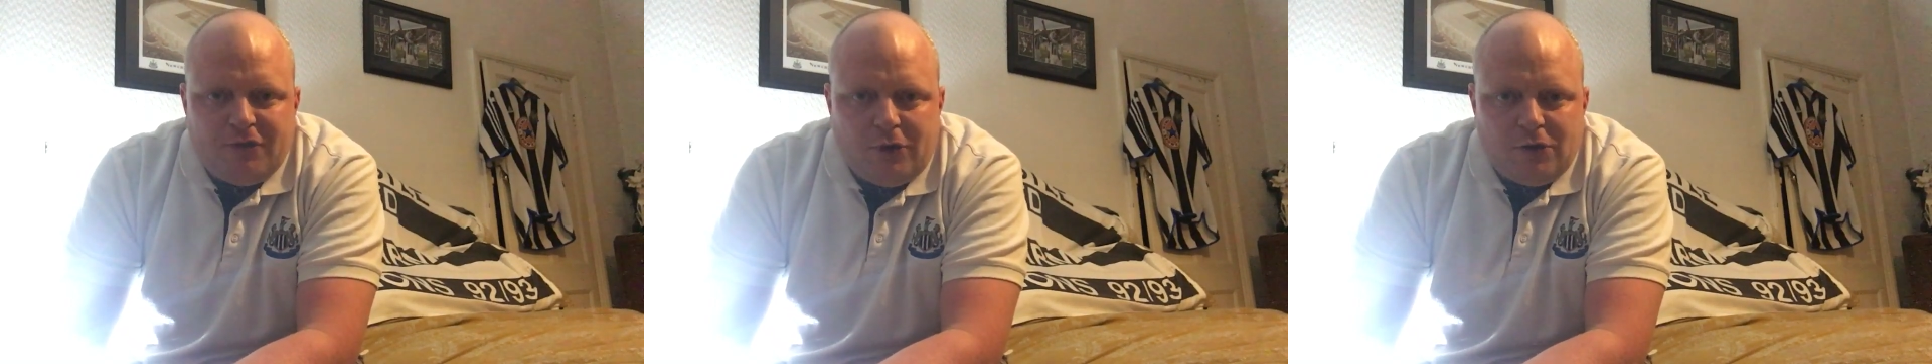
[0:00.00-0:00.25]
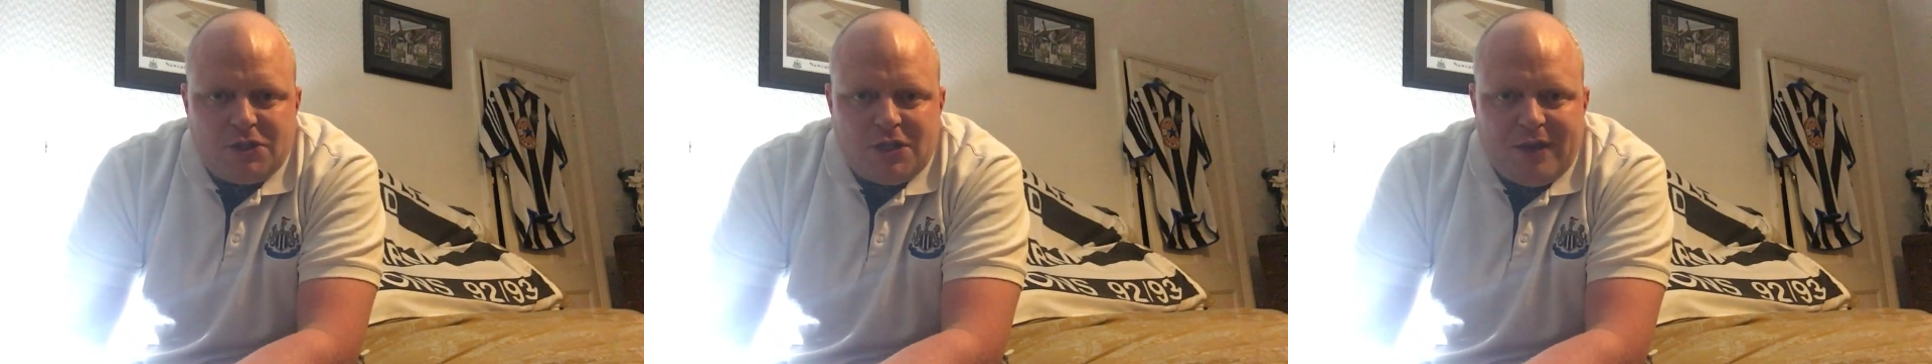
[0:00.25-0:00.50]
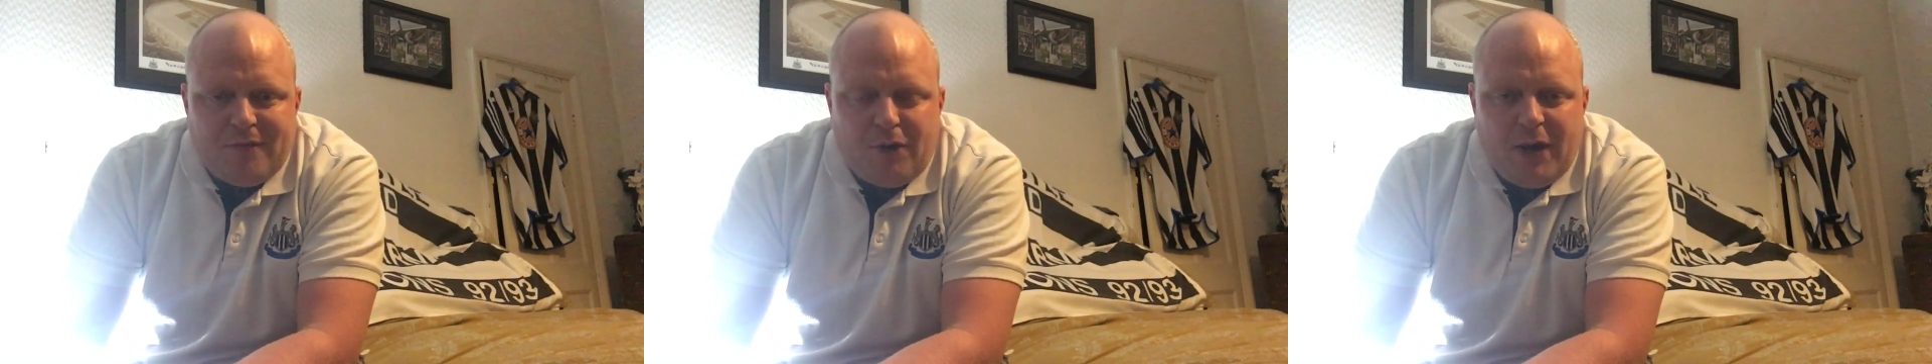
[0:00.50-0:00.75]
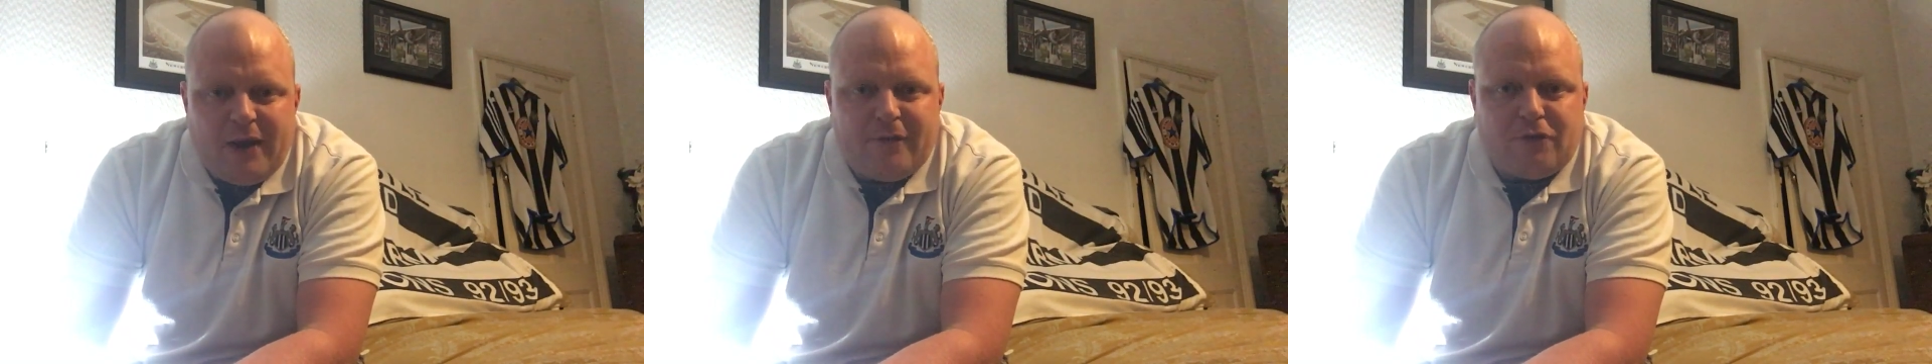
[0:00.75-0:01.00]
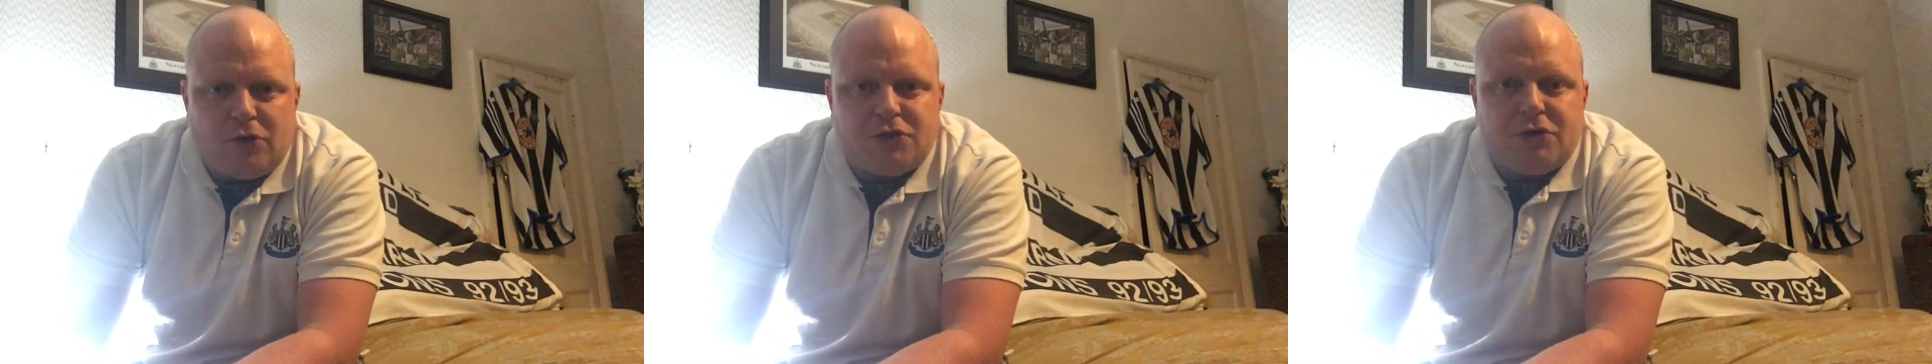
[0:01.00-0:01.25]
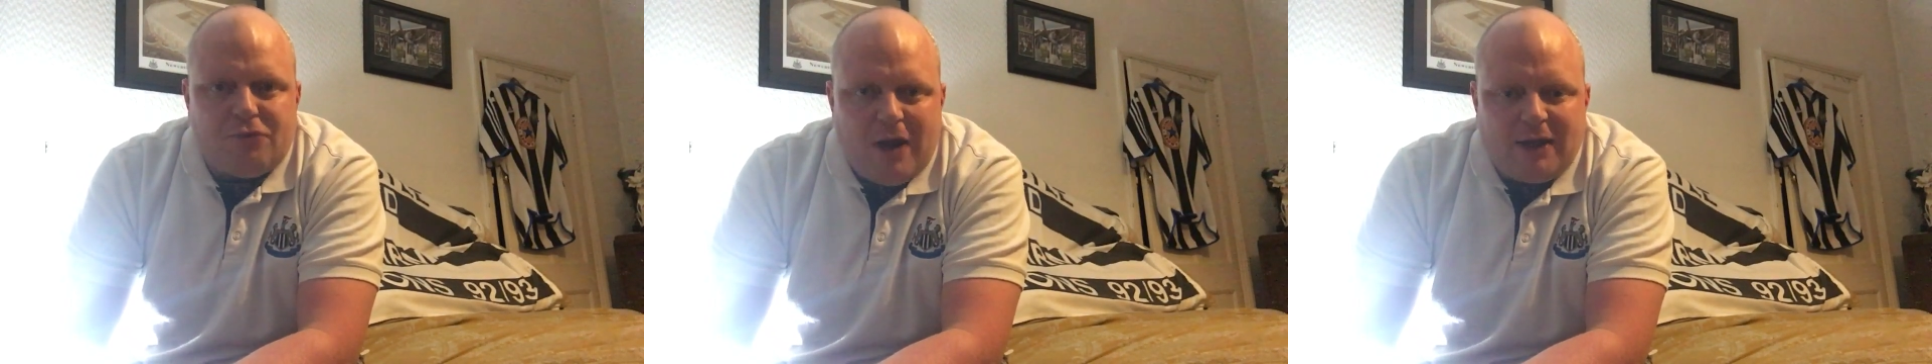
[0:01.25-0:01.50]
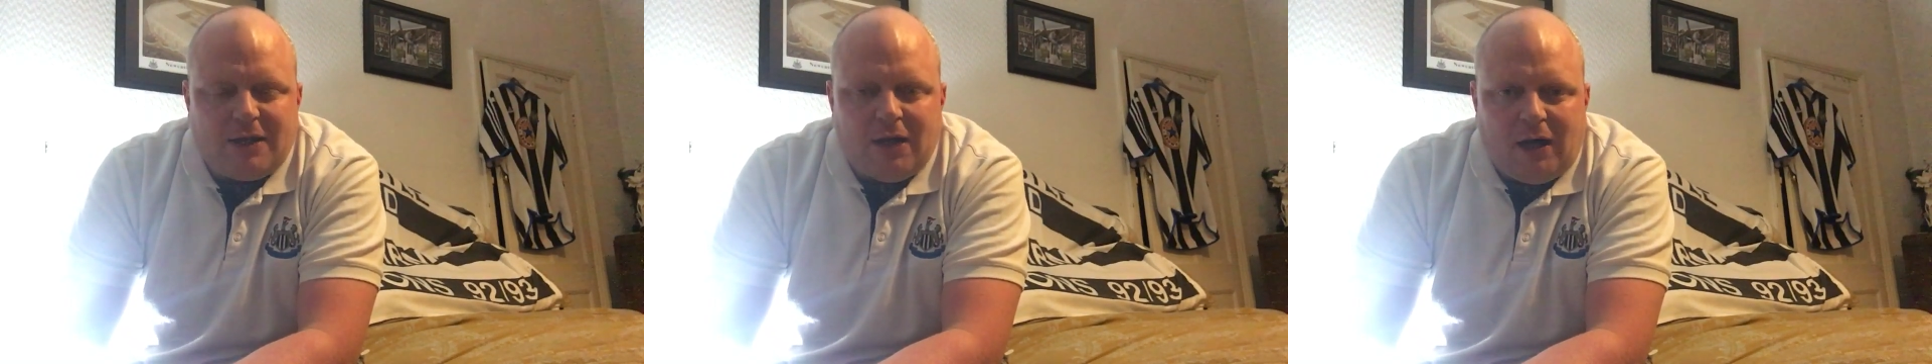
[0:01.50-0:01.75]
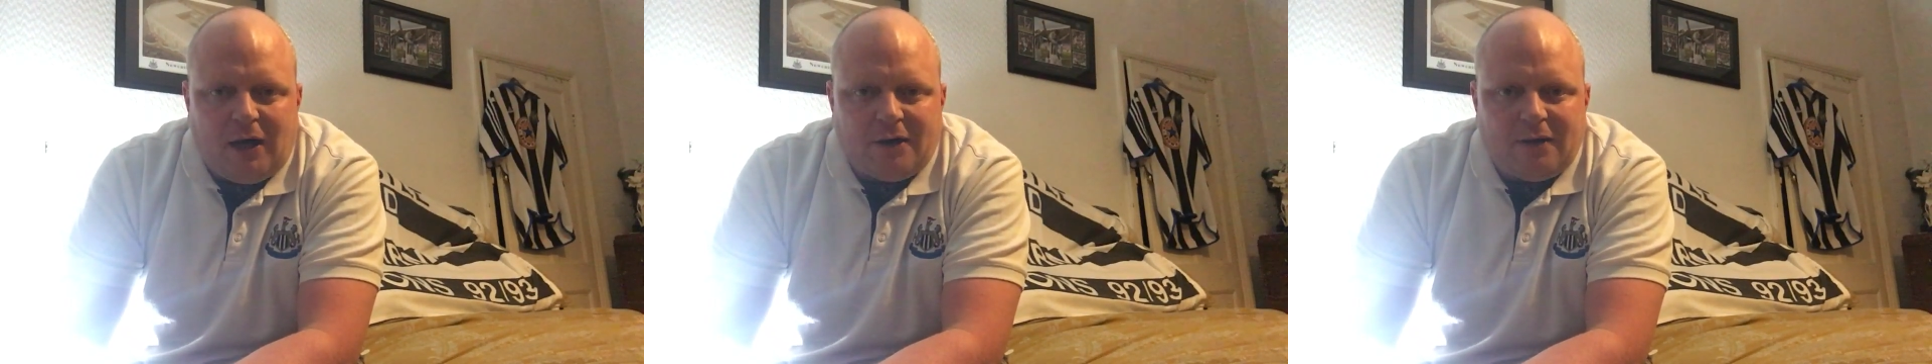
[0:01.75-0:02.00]
goals to give away, and of course a red
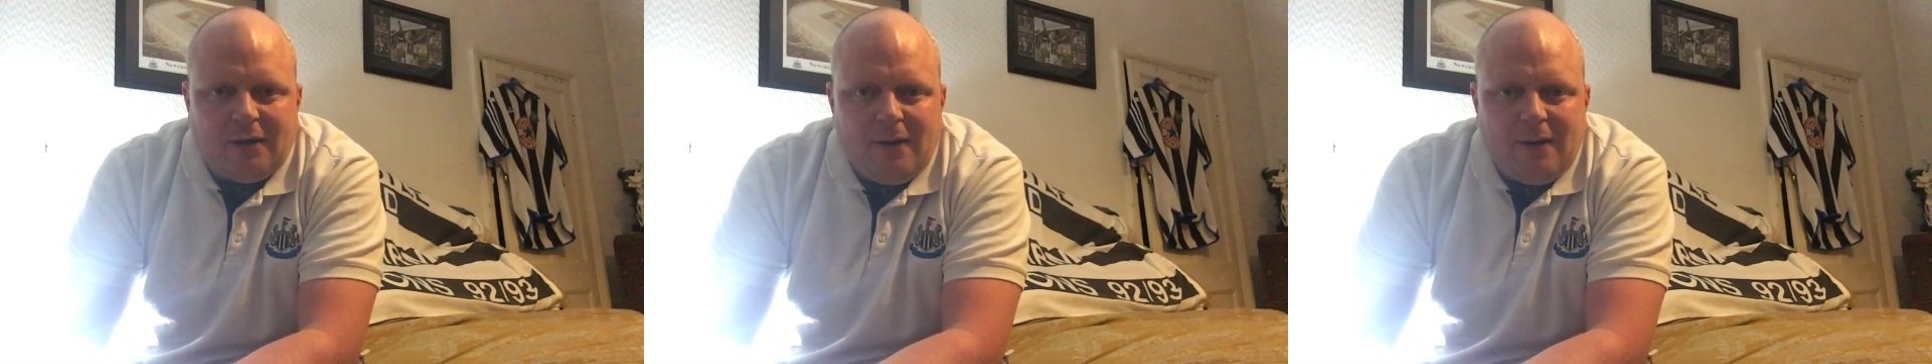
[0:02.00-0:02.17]
card.